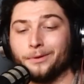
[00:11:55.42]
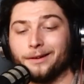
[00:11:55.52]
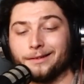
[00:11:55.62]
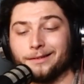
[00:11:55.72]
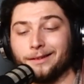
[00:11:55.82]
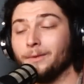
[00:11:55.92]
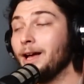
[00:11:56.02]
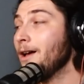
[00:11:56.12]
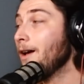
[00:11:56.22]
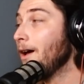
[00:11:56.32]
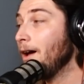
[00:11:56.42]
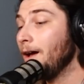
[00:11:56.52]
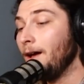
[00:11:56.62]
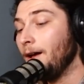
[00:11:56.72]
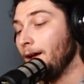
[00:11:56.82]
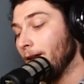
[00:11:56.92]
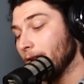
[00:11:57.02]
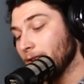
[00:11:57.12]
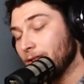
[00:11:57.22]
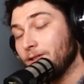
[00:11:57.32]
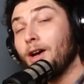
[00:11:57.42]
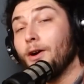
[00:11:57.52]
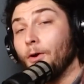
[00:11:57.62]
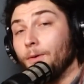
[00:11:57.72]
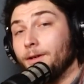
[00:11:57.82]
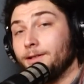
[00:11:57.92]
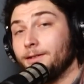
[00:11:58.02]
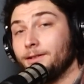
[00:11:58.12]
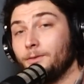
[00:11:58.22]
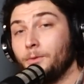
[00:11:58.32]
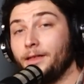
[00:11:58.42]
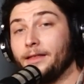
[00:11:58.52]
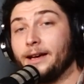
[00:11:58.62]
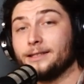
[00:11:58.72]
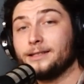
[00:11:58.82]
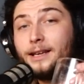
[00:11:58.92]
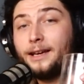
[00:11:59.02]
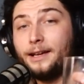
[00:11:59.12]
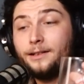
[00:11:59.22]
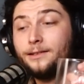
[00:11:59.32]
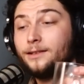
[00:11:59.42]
products on them. So, with that said,